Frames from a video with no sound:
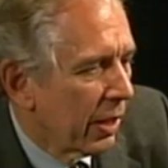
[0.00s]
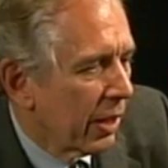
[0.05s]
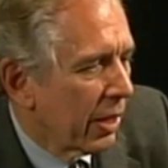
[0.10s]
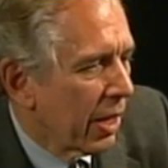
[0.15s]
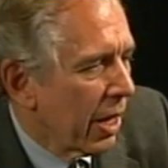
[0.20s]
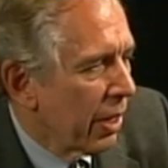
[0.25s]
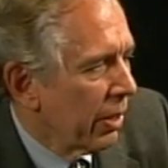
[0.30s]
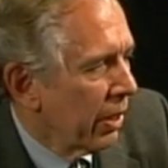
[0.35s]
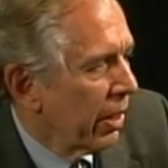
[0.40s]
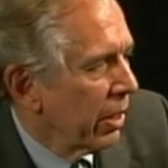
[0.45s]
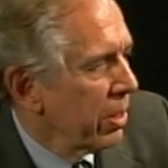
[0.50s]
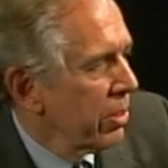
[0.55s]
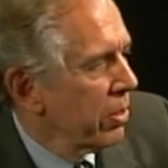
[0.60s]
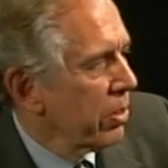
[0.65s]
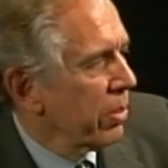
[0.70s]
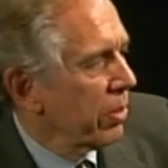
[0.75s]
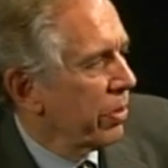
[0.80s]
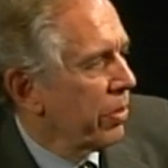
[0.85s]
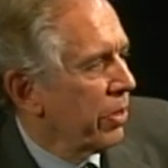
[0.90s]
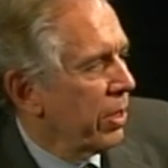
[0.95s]
Now,
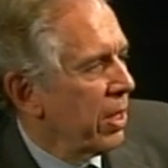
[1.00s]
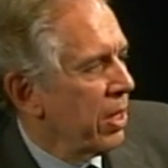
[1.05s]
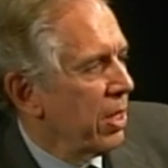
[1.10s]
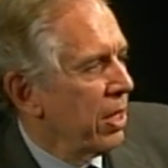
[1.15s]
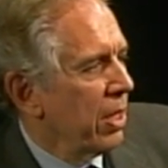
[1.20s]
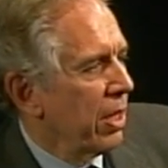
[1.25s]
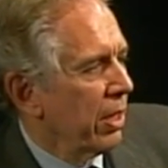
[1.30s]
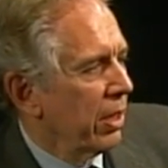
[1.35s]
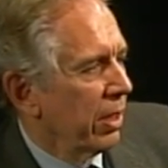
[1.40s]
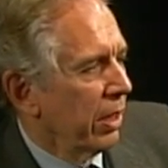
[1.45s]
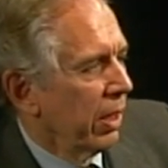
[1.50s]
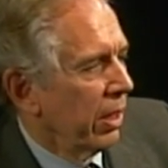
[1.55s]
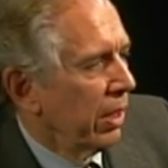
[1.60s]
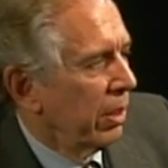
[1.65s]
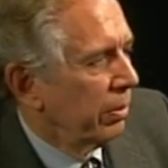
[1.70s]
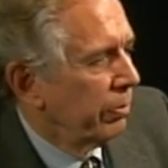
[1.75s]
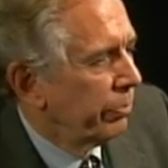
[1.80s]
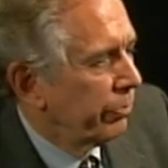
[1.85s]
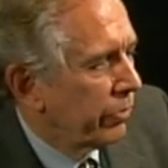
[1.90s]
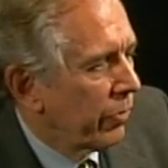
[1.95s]
under the
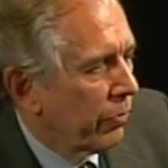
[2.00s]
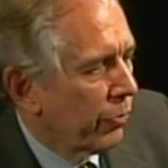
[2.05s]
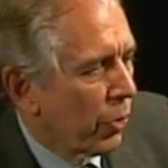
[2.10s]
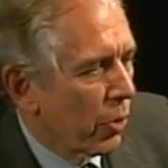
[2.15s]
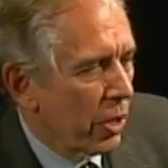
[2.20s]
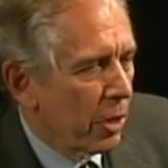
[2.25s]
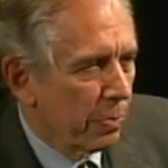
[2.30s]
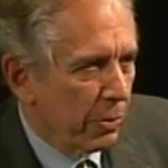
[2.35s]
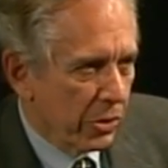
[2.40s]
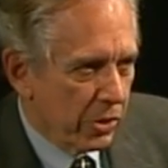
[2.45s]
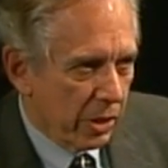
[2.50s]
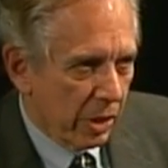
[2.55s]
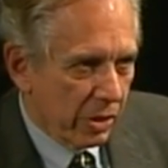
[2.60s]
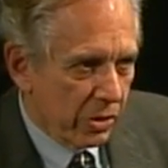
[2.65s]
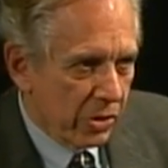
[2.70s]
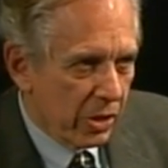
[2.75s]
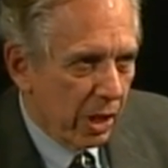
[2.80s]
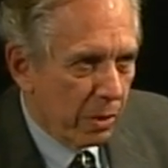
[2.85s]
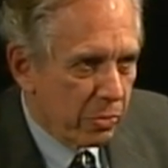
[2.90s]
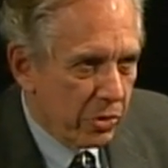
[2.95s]
40%
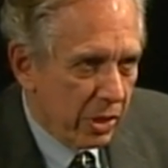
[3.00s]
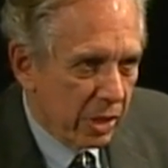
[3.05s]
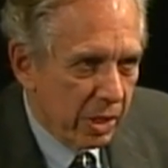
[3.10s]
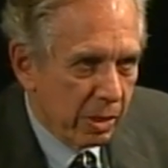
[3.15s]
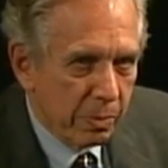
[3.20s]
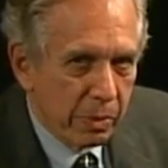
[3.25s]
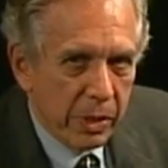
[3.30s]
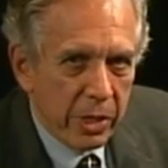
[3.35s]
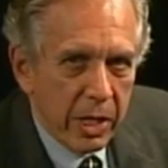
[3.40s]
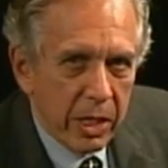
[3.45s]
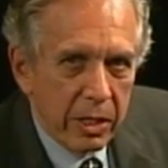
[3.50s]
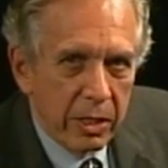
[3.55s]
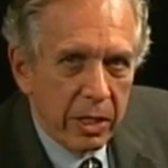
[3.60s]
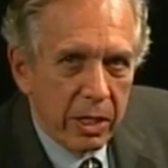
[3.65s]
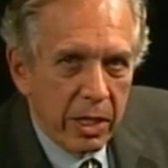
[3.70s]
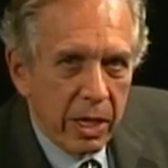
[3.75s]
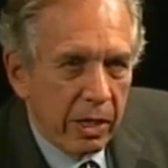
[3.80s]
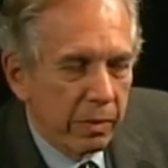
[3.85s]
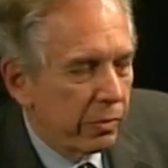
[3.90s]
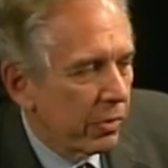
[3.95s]
subsidy plan that
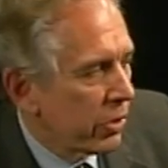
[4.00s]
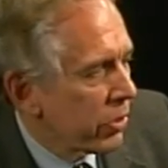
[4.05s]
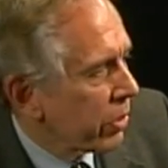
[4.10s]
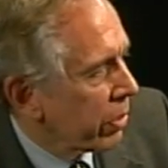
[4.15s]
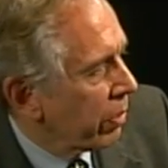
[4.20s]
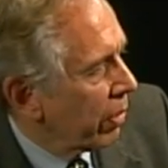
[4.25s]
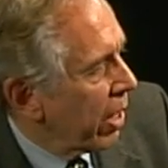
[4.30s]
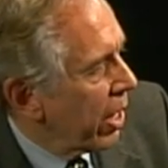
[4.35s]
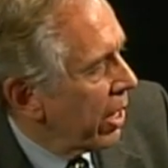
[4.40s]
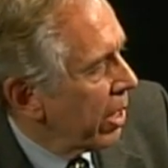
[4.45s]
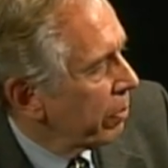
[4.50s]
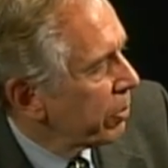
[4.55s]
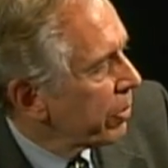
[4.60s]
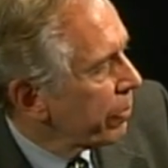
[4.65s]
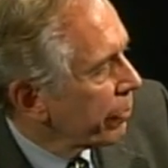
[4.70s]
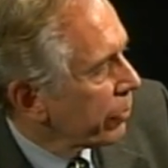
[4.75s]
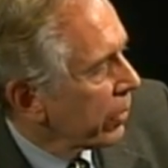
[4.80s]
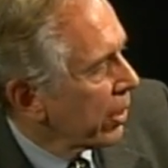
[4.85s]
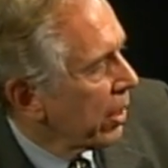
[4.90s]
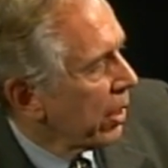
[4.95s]
I've described,
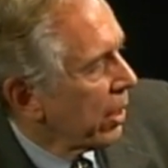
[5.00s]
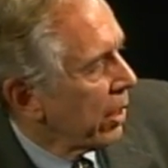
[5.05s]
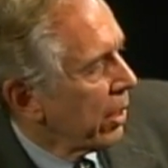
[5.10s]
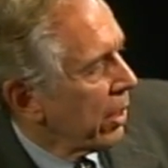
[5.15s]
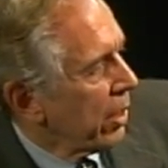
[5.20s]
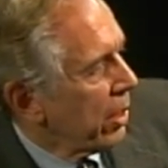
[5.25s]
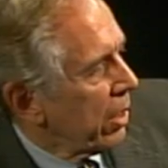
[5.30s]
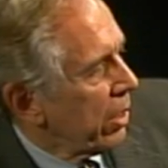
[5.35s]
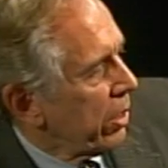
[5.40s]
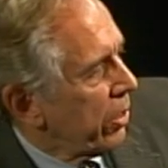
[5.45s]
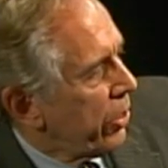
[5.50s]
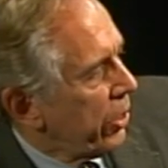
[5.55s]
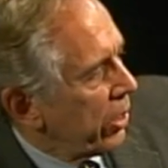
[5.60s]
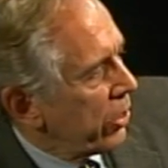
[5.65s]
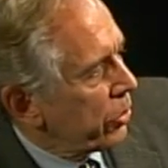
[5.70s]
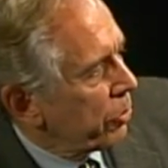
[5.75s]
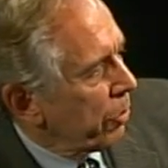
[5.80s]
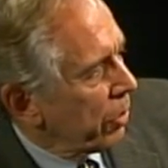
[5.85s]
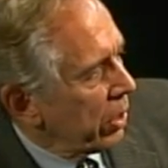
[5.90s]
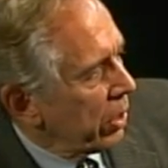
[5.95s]
this would